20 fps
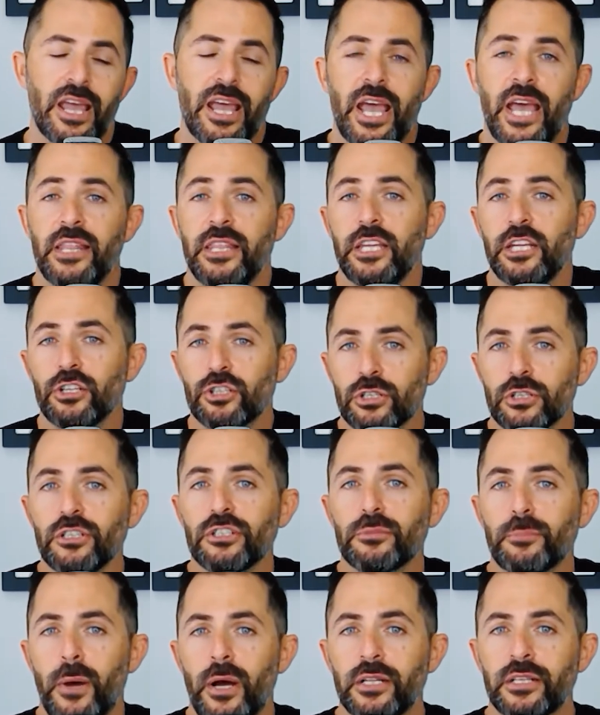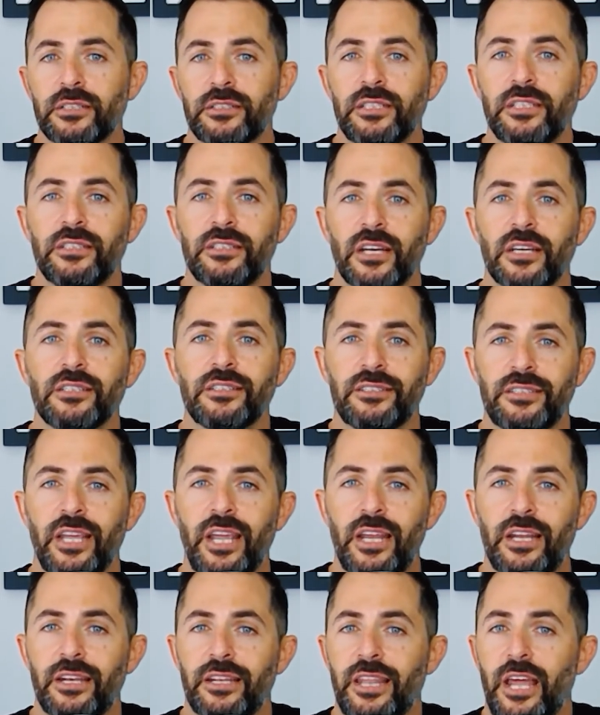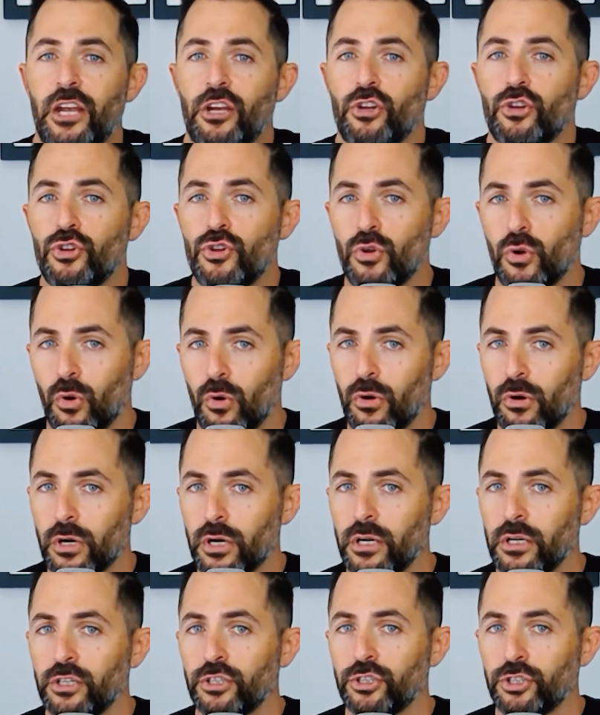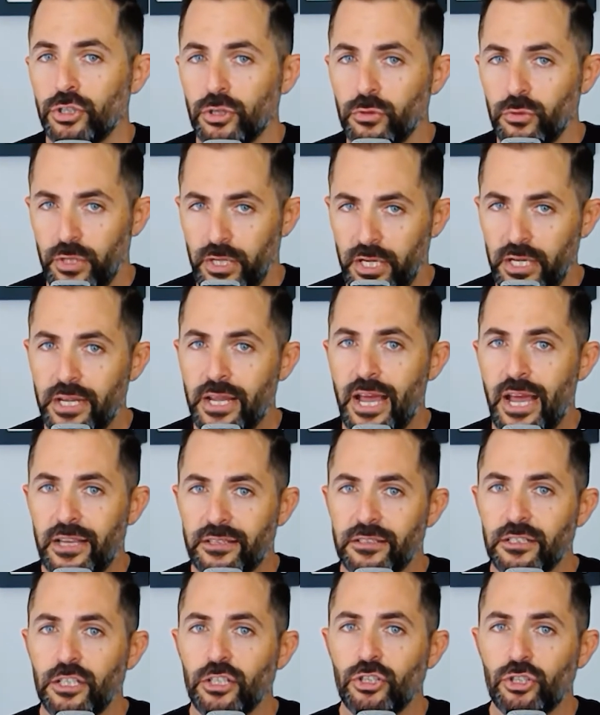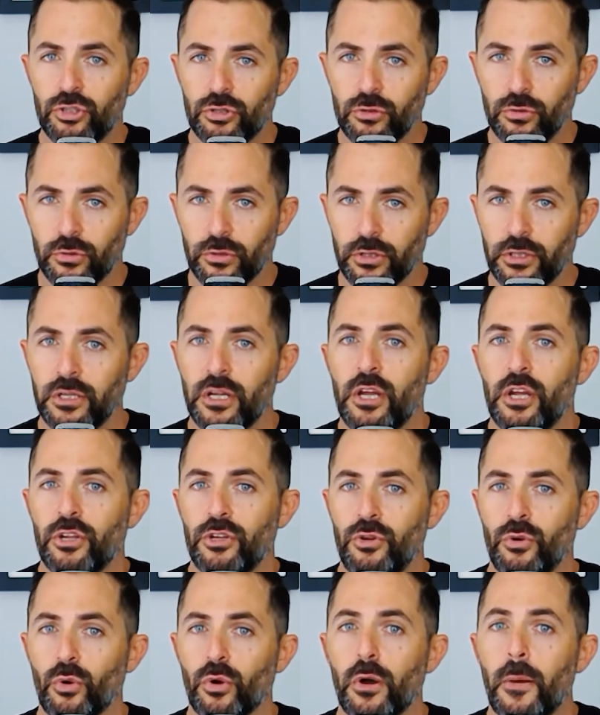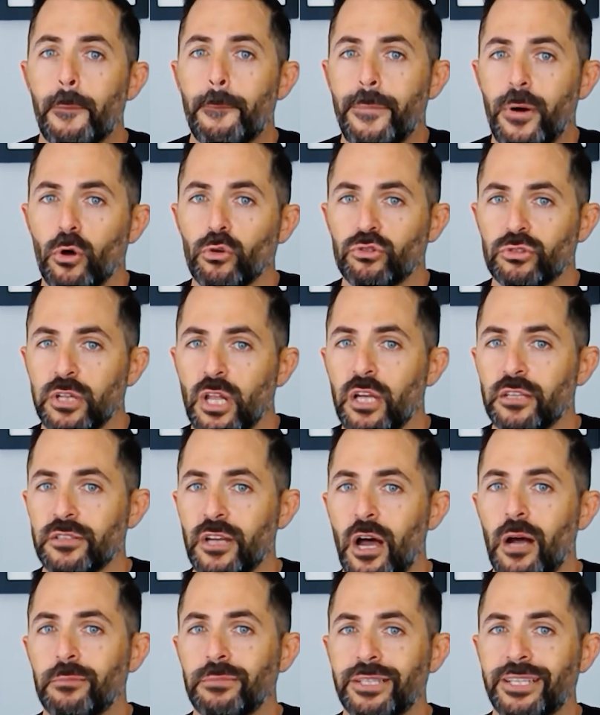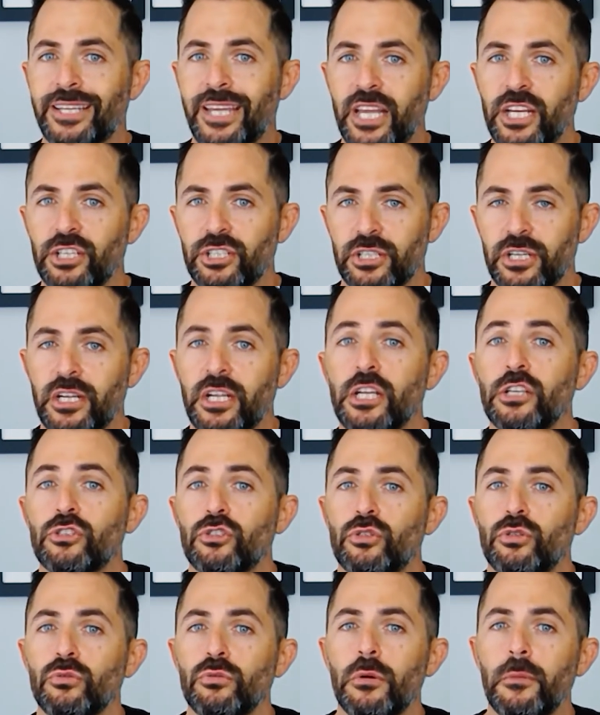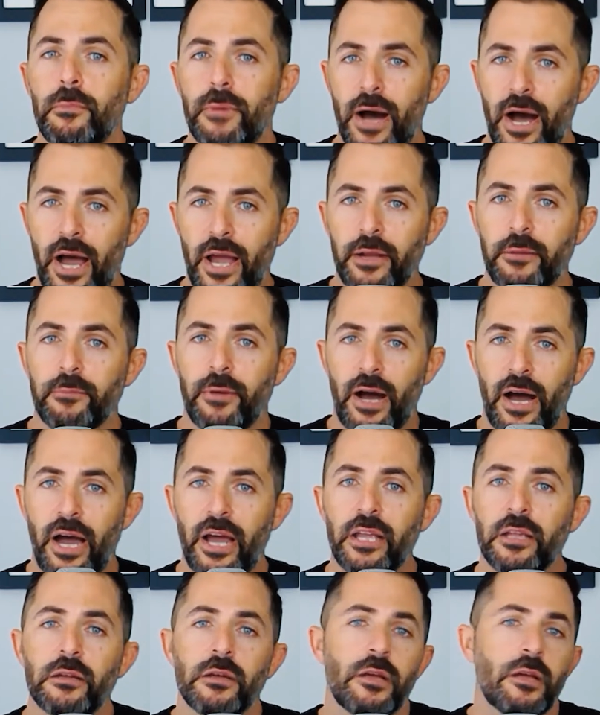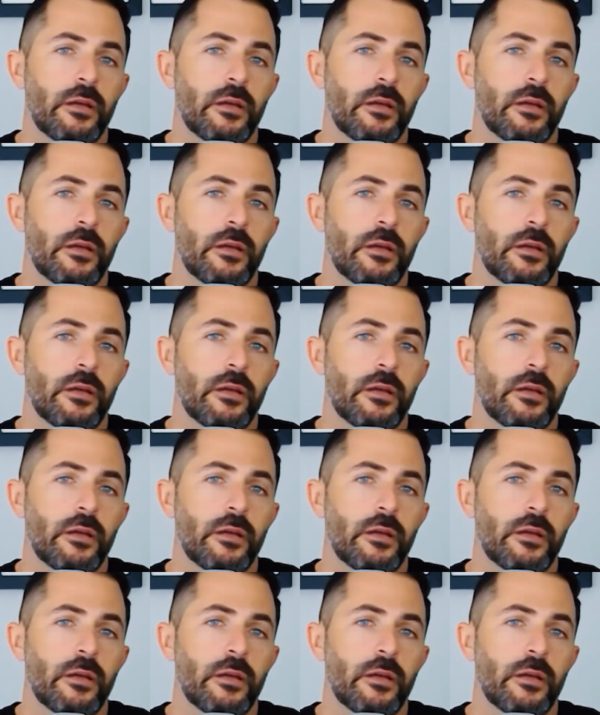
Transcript: And the insurance policy does state that your duty as an insured, your post loss obligation is to abide by